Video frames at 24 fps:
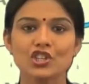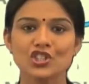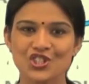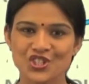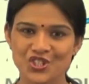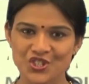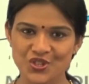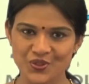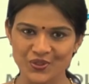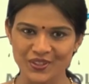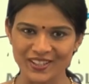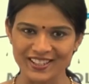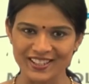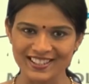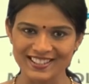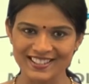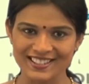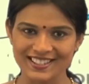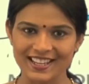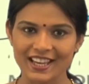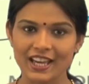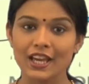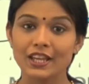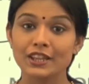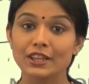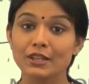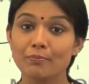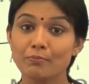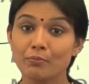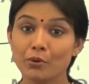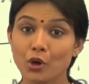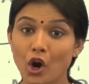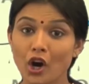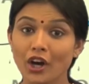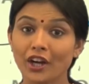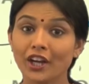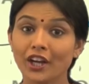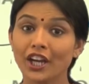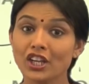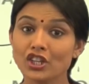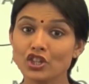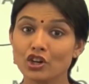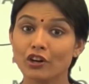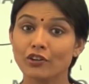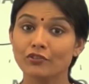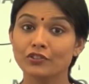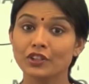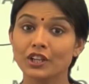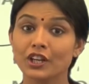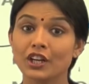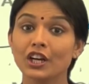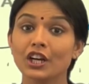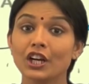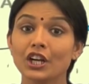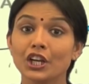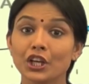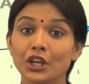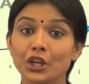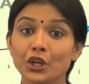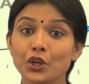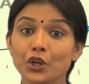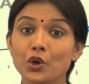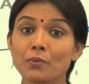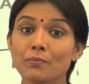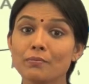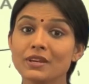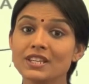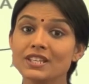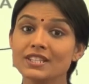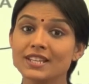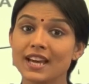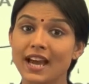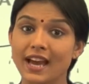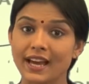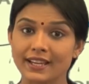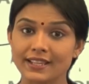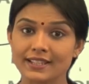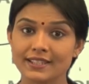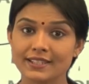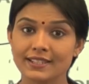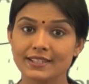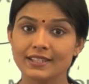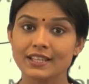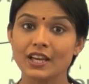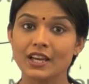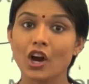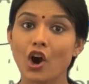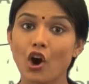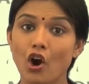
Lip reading: Students, the blockade of the Kuomintangs